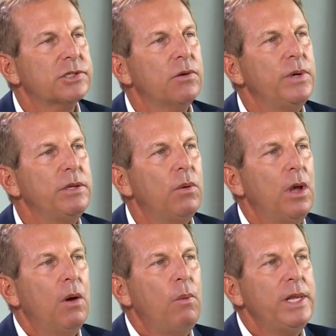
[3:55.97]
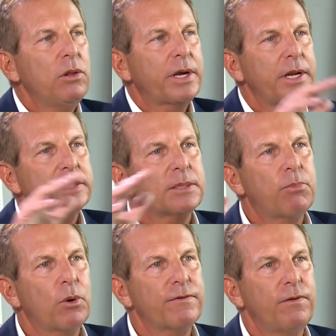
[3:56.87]
so we look at it as a
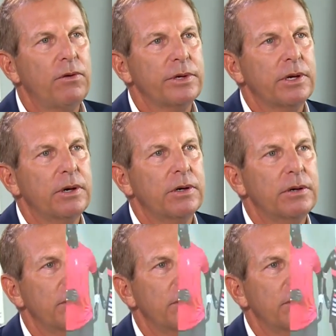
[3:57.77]
portfolio.